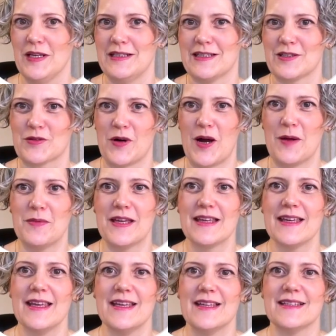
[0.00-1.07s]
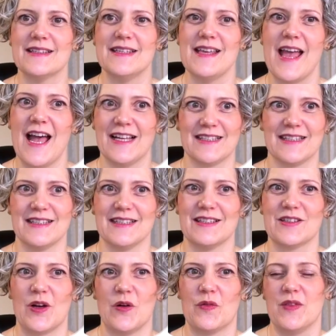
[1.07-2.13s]
describing is the essence
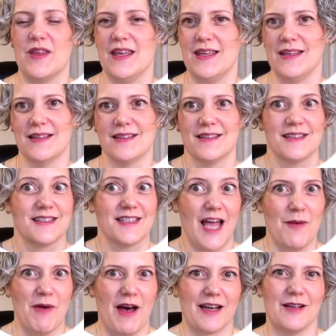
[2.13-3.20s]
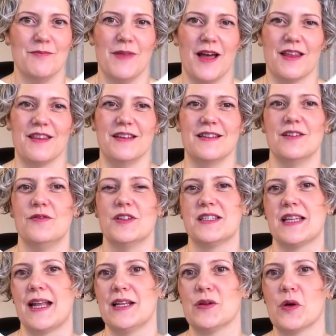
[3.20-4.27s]
of the Samman method for
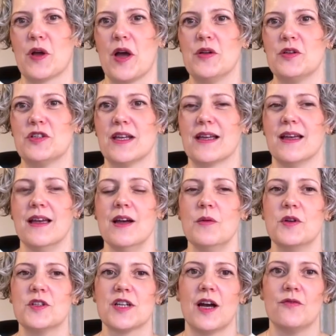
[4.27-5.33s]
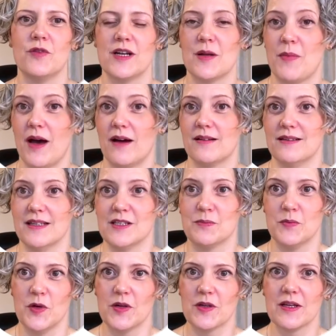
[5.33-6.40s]
technical coaching, which I've written about in this
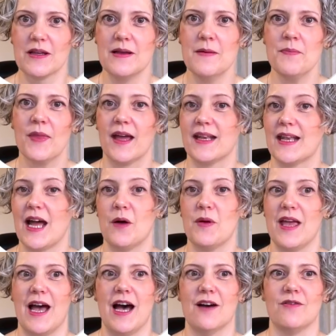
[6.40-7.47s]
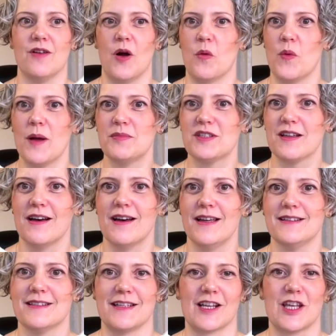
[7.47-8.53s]
book, and now we have a
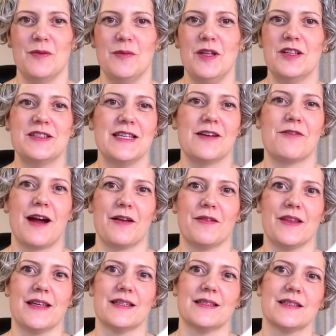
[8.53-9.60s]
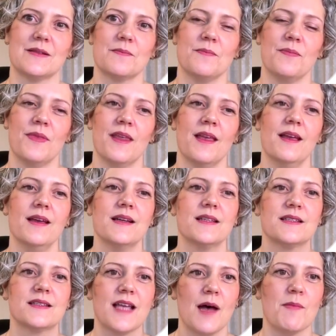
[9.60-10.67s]
website and a community around this.
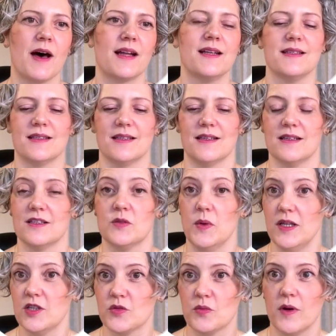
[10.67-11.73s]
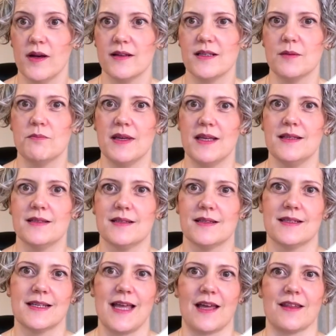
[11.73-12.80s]
Samman is a Swedish word, it means
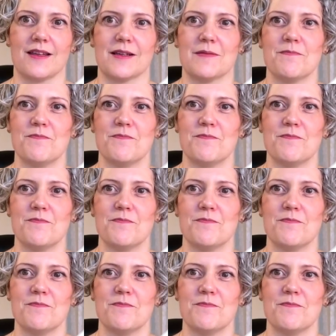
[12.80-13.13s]
together.